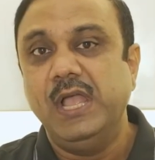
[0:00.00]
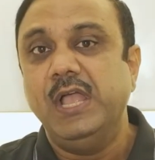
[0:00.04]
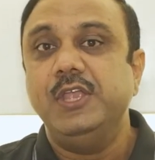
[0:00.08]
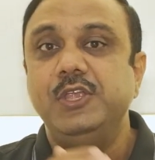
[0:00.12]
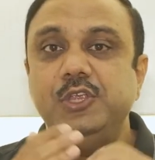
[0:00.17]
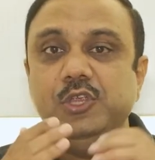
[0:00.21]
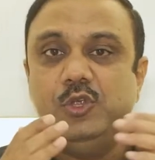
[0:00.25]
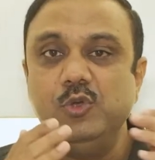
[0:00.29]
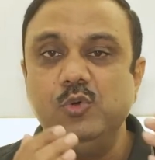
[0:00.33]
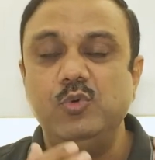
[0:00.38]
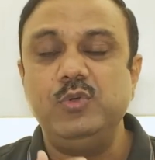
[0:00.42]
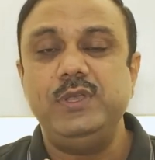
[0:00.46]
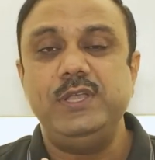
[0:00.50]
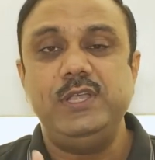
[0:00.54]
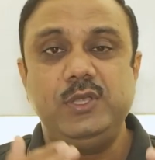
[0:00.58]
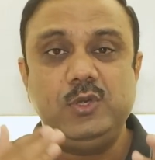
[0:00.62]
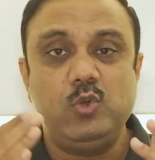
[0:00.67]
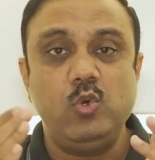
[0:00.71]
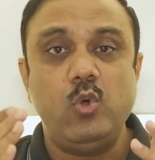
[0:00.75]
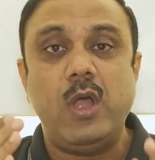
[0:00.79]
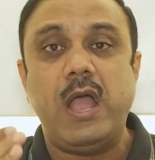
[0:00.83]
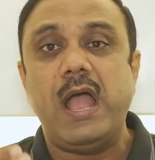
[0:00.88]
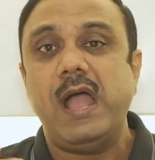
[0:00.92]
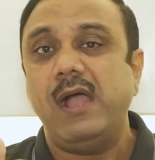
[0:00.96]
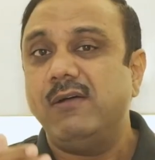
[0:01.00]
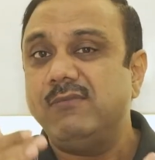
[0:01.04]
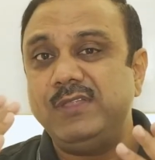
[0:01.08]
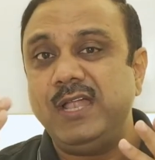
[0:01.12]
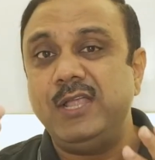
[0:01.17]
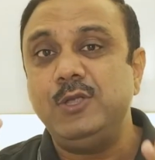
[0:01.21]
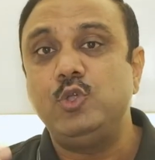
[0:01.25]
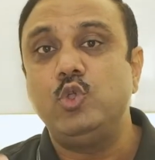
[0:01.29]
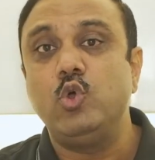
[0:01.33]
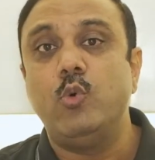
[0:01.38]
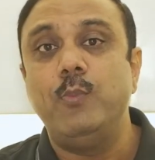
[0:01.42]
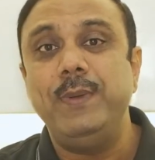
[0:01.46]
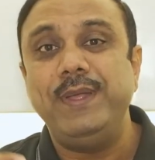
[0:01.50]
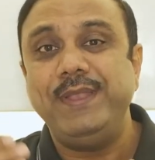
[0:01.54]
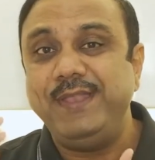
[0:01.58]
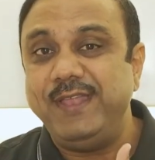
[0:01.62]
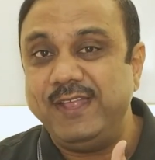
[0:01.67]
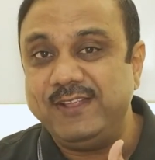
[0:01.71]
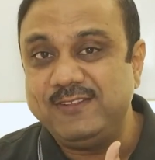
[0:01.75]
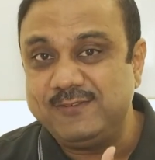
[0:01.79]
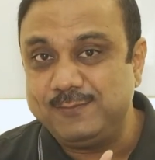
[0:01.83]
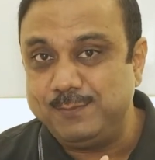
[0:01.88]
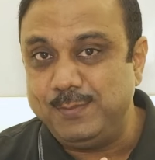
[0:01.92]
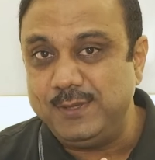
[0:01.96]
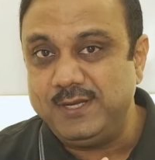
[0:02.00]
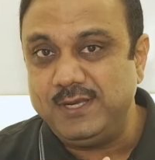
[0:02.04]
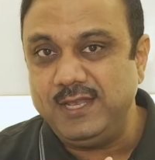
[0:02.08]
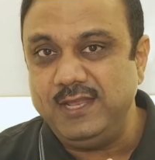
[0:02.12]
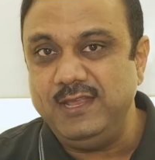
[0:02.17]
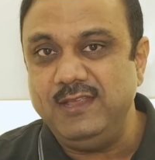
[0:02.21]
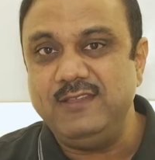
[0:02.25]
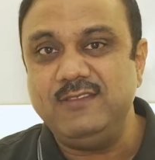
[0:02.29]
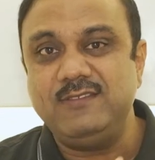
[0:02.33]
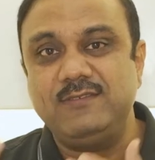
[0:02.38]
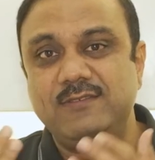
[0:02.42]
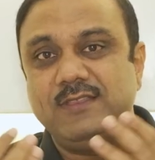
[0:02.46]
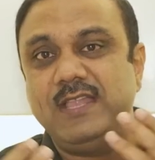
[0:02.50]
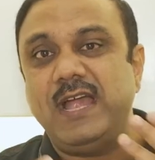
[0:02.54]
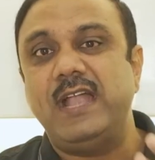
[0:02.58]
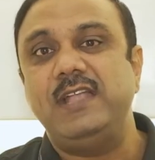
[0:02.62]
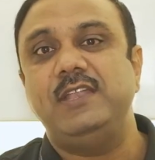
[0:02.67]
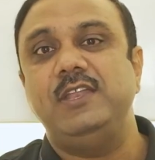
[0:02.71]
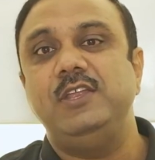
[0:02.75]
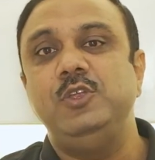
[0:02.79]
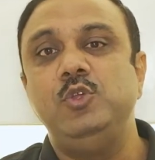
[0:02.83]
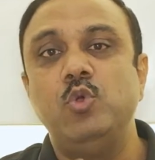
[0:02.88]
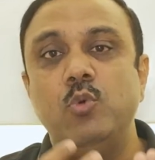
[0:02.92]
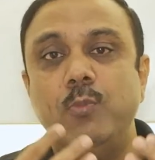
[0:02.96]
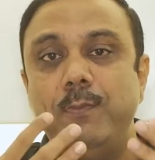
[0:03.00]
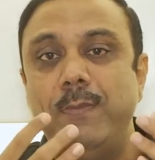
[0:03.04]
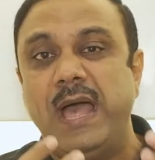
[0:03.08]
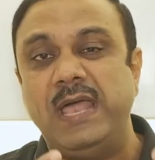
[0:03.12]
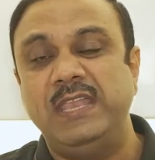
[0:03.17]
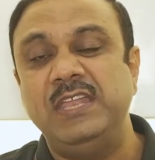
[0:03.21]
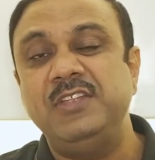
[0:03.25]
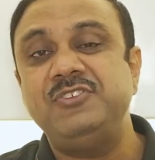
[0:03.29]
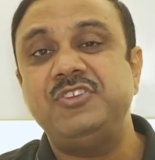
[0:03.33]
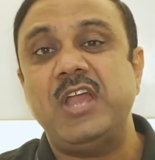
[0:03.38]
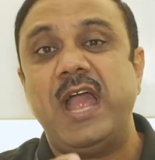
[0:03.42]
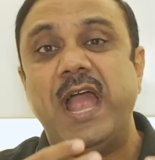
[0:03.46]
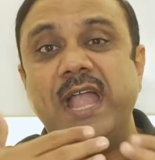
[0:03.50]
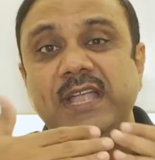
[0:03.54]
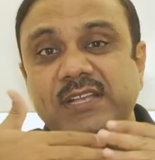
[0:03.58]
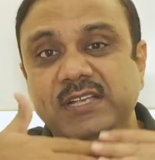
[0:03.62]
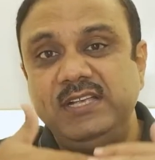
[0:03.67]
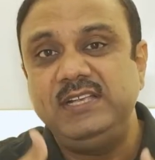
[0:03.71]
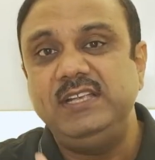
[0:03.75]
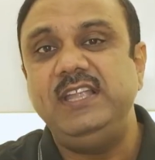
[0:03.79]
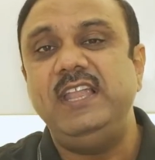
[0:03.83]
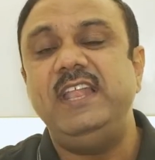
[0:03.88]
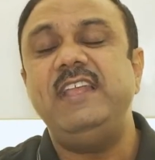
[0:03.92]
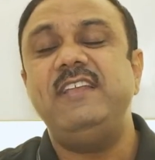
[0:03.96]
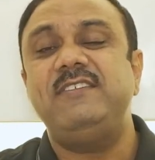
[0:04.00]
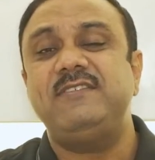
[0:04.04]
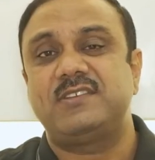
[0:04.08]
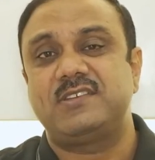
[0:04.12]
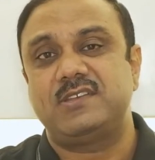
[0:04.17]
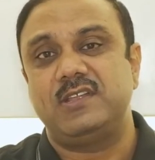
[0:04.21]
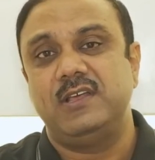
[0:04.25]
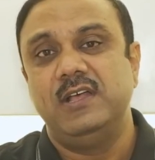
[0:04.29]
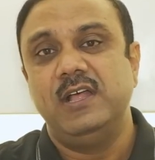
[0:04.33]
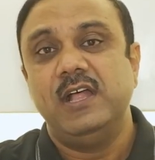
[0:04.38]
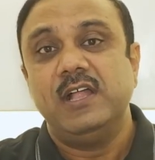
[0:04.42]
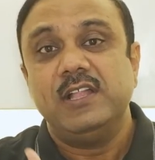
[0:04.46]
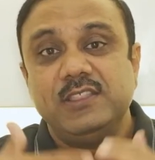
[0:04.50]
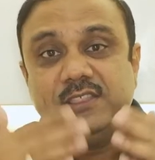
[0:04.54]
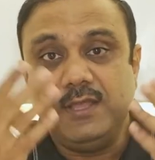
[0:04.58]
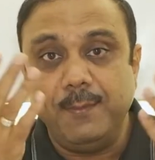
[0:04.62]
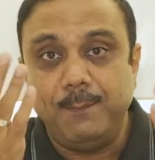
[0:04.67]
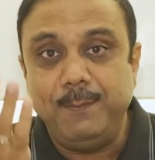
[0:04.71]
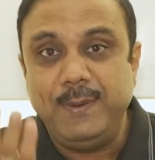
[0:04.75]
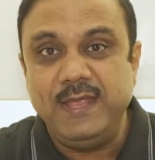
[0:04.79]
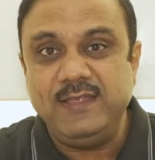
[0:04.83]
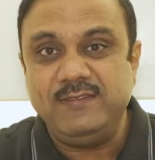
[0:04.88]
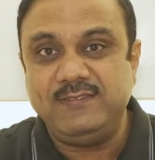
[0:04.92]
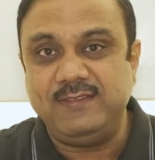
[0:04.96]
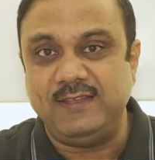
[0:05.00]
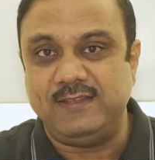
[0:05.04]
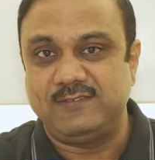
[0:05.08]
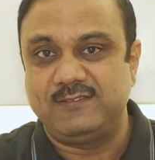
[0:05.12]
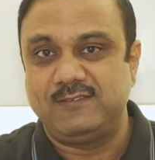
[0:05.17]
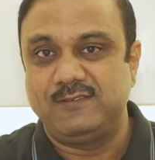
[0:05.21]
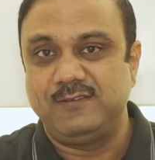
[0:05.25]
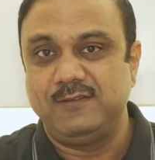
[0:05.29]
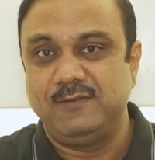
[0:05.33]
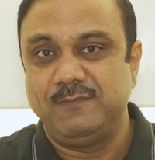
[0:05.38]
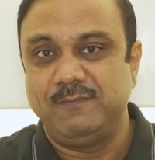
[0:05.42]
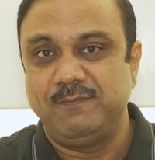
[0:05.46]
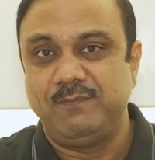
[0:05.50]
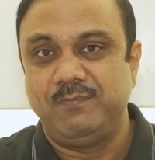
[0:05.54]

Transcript: you need to have that domain expertise that you manage at least the basics.